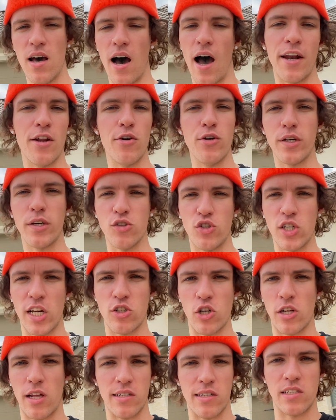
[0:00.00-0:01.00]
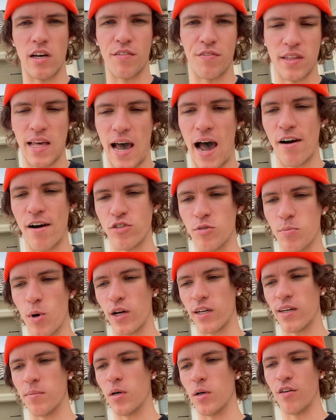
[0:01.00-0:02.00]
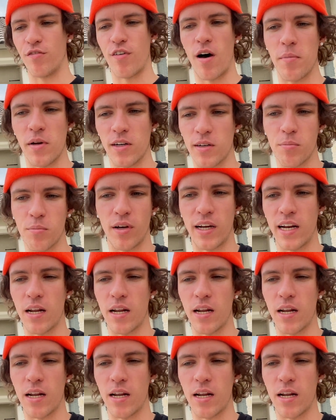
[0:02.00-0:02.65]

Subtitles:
I know you can change all that stuff in the aftermarket, but if I'm going to complain